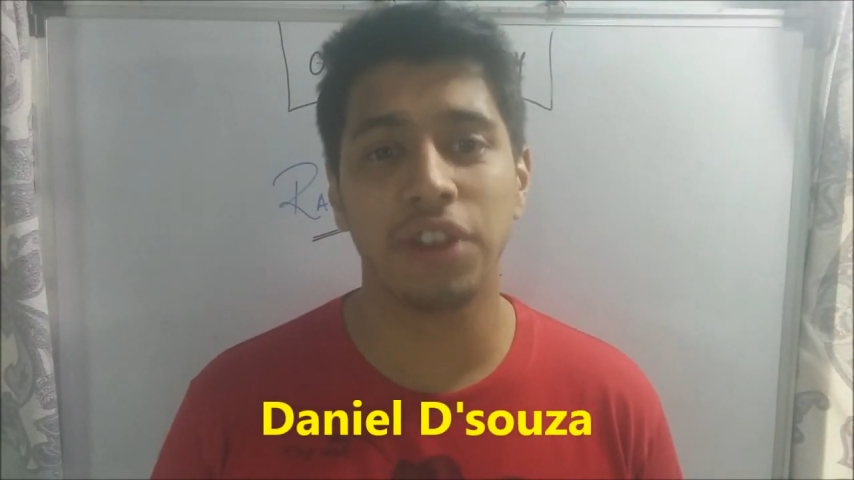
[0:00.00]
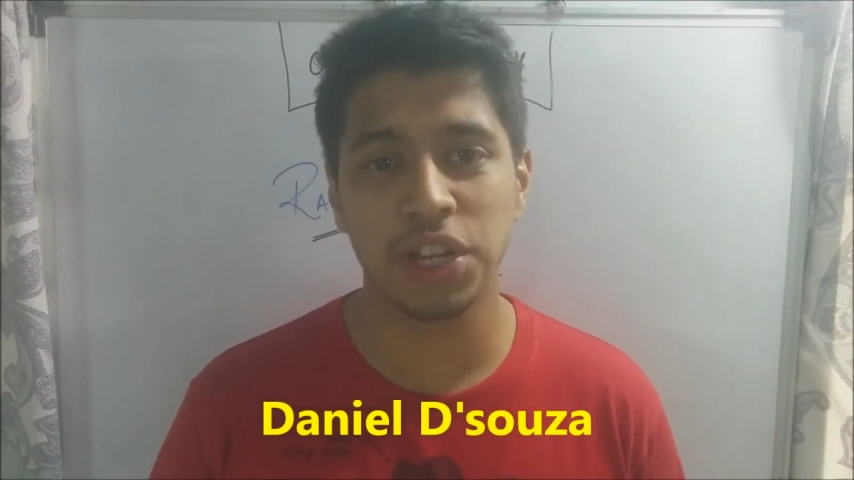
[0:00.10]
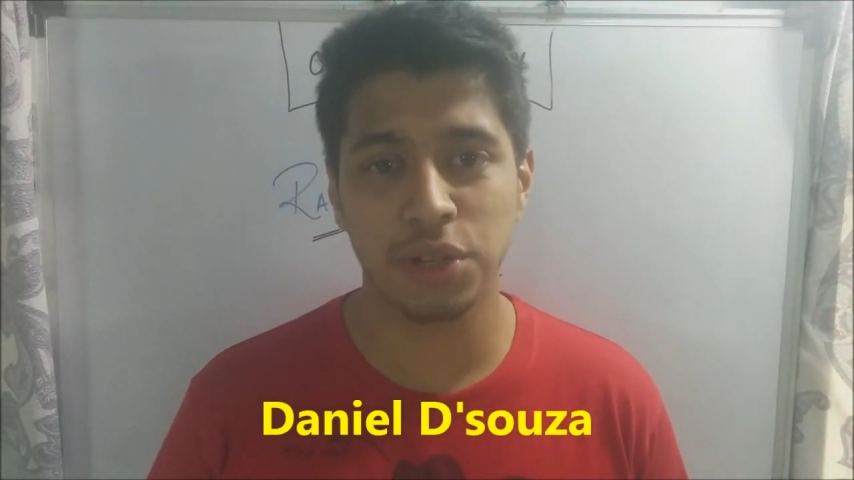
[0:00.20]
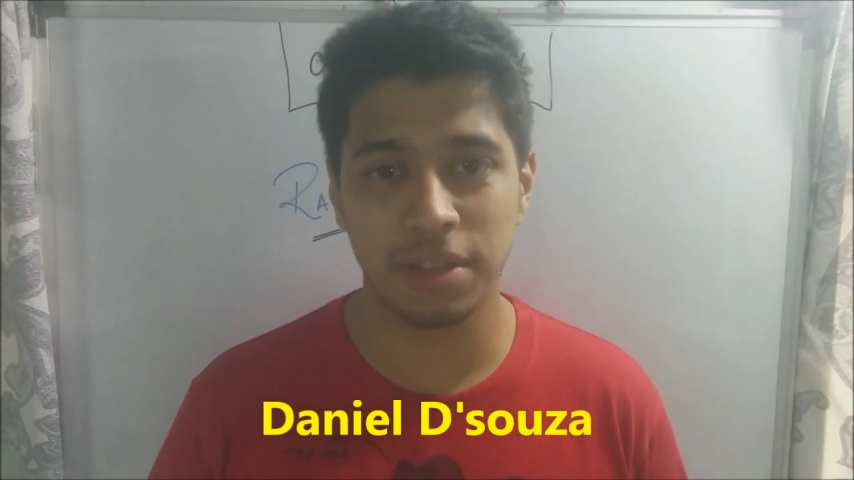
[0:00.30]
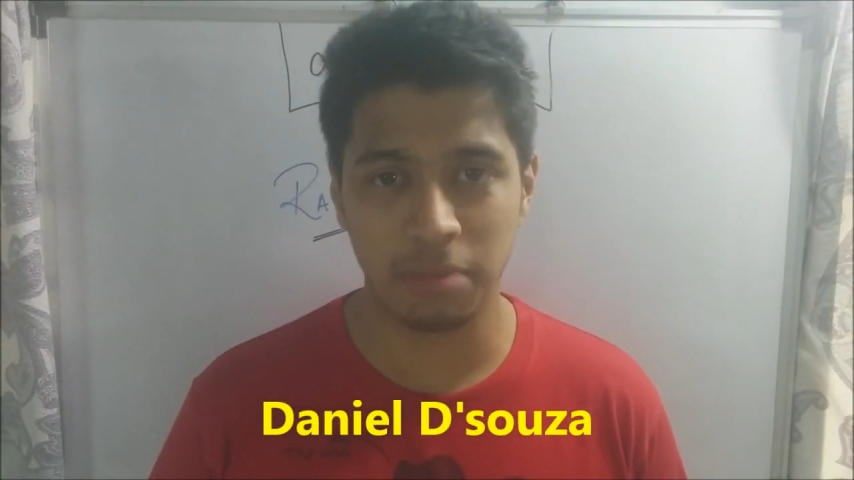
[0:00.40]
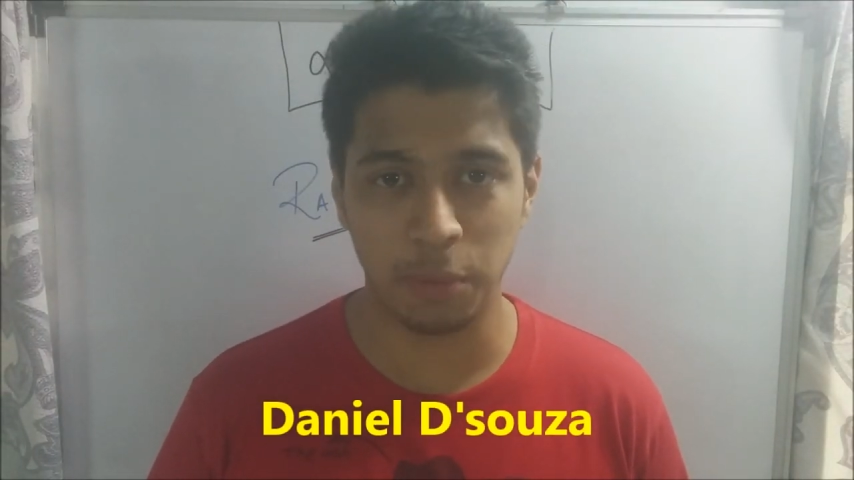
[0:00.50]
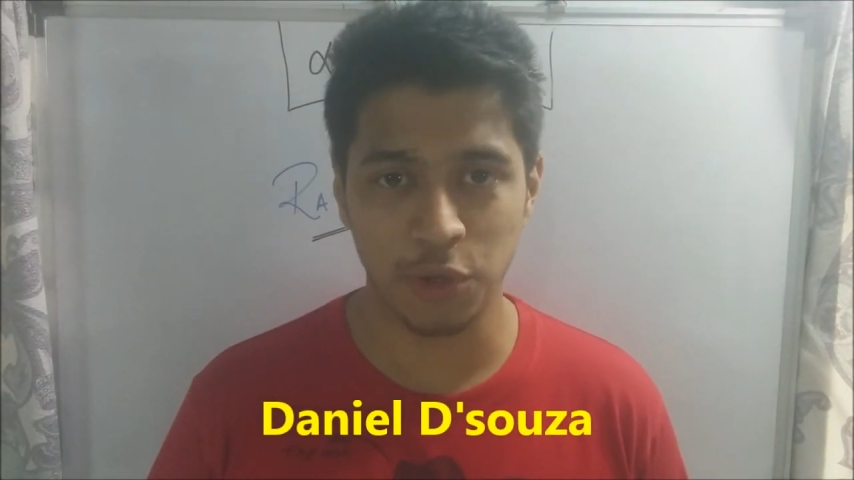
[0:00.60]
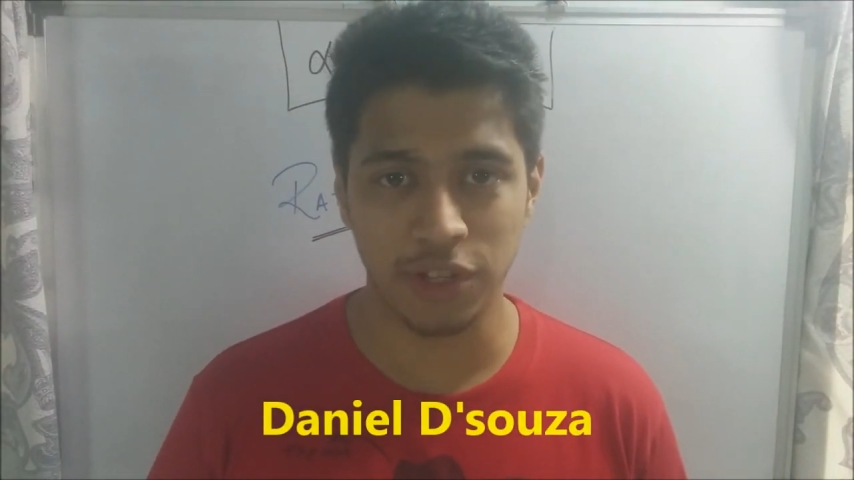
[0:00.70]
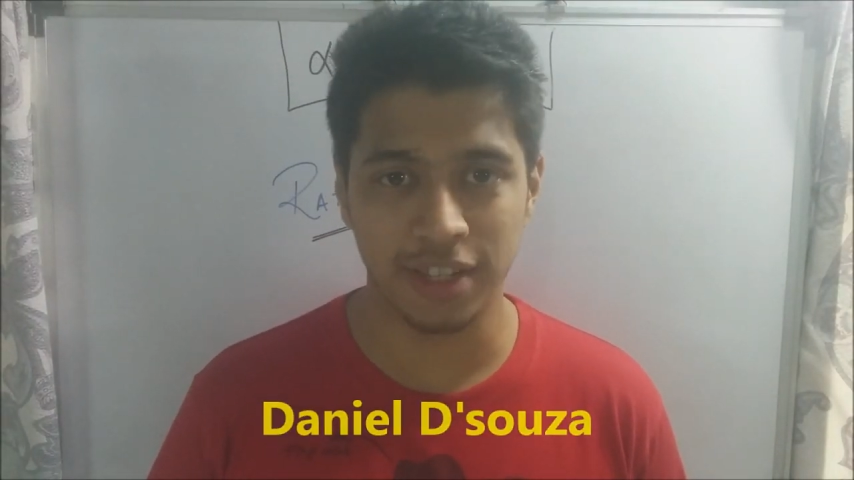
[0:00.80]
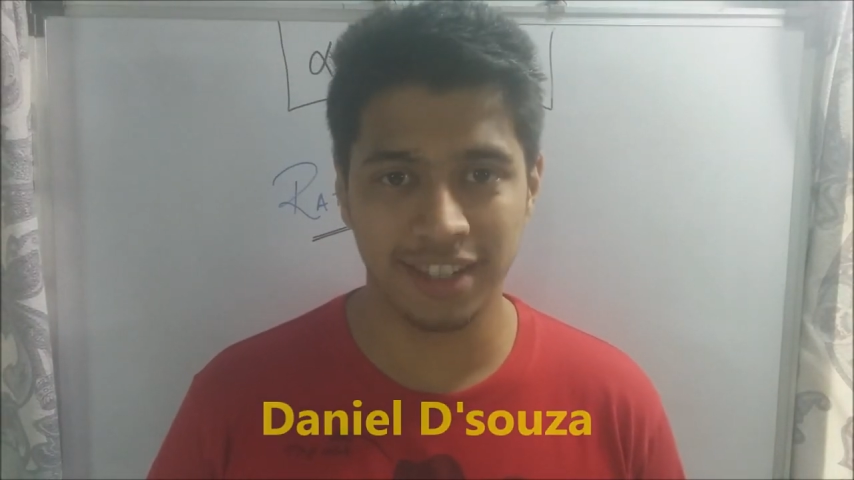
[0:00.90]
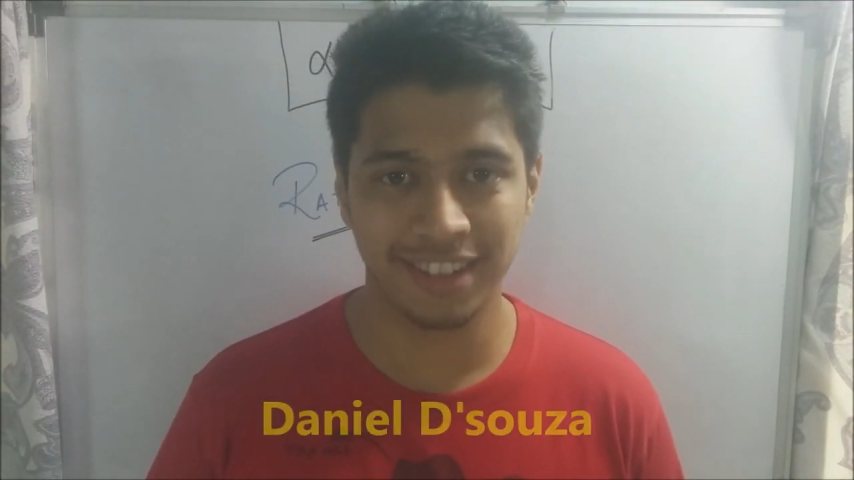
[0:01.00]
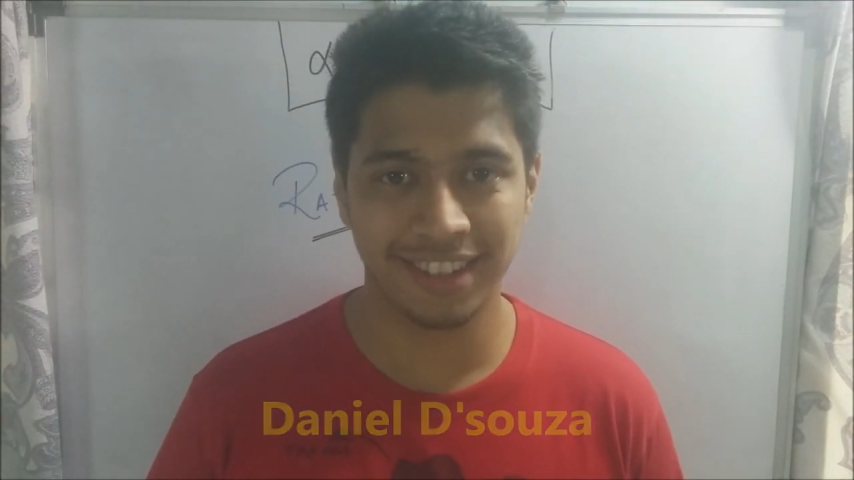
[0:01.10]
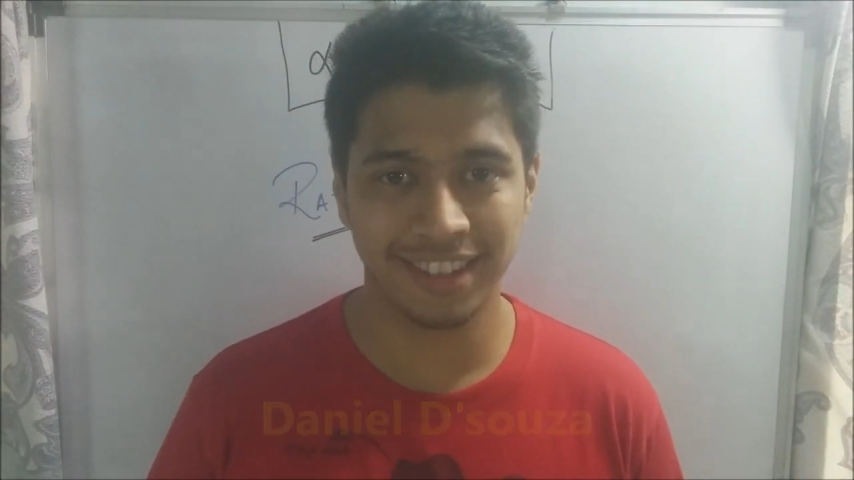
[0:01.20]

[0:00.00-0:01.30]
on ratios and proportions.